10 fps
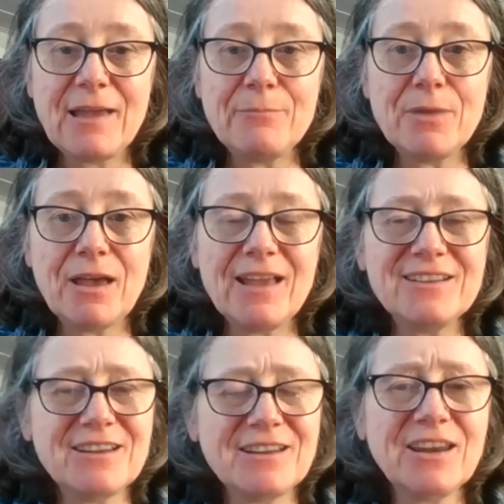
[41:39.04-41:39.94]
um,
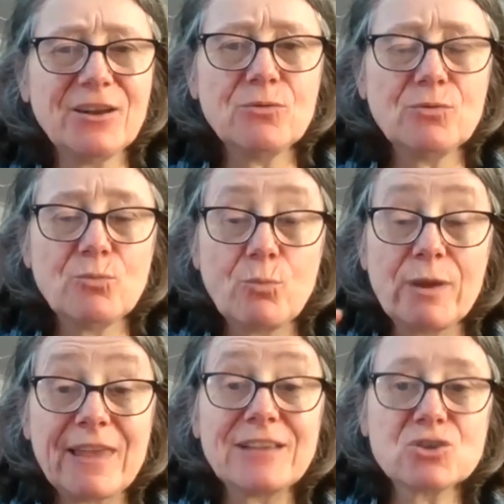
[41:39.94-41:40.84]
and you know,
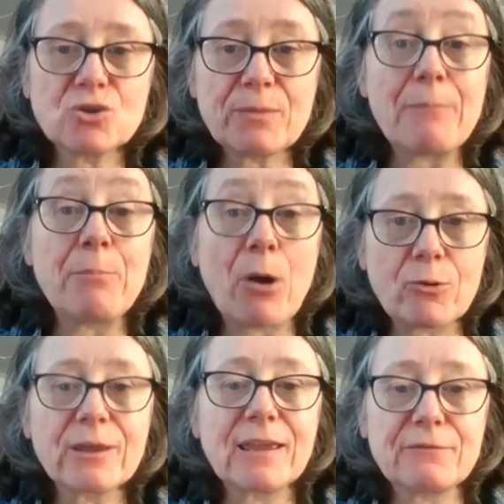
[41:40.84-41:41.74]
we then talk about
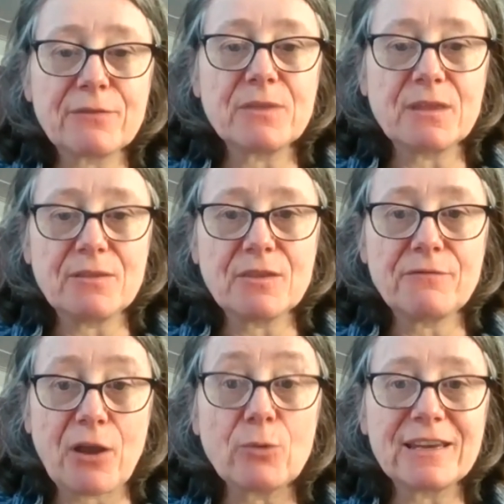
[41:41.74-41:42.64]
borrowing it from the
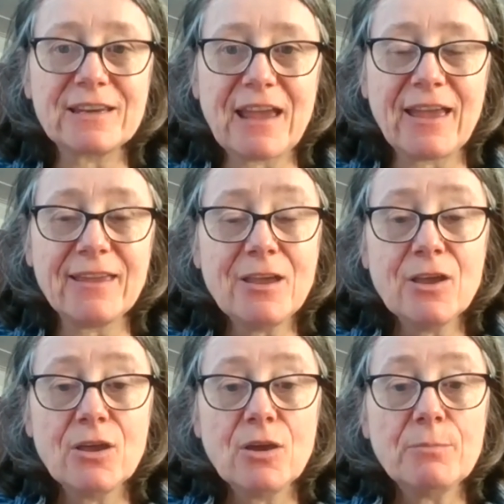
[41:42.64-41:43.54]
following day.
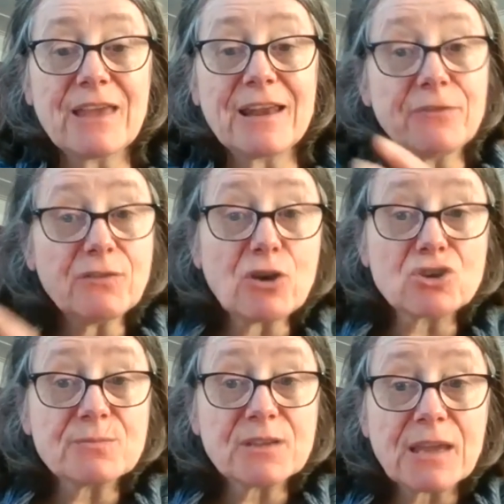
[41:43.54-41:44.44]
But then, if you've
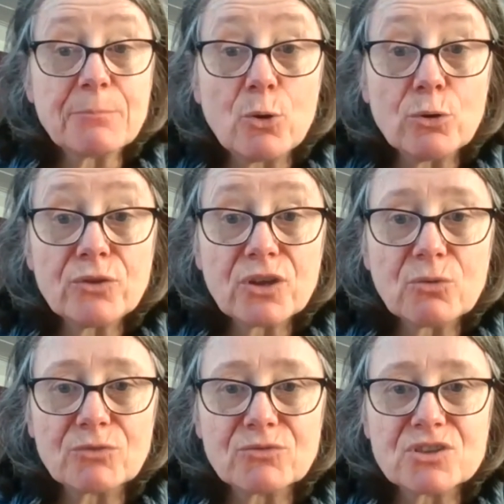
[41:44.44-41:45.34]
got something important that
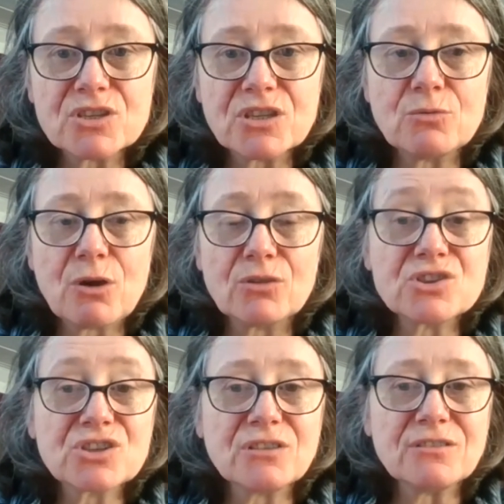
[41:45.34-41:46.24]
you want to do
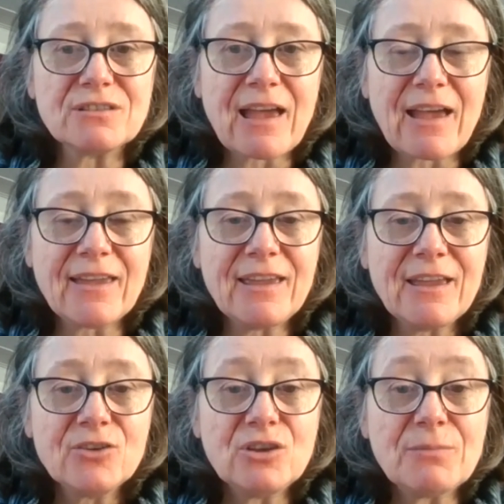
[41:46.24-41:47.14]
on Sunday,
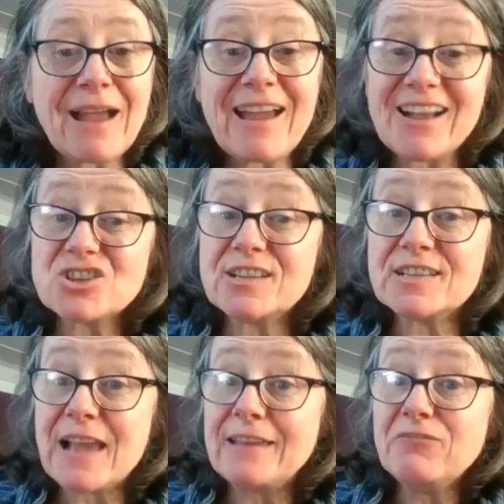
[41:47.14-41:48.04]
you might actually
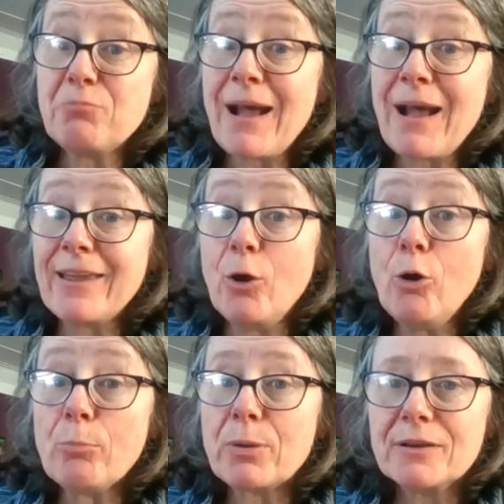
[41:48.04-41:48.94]
save pie
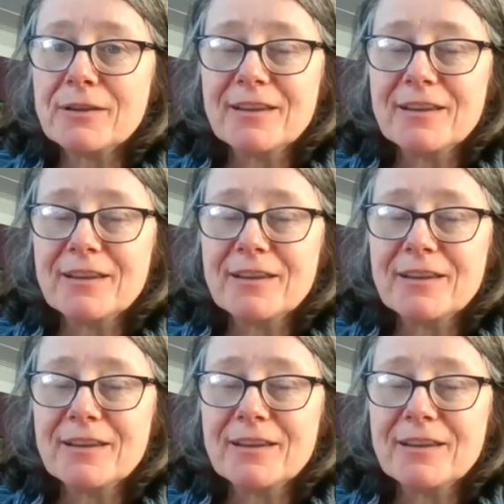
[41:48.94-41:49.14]
up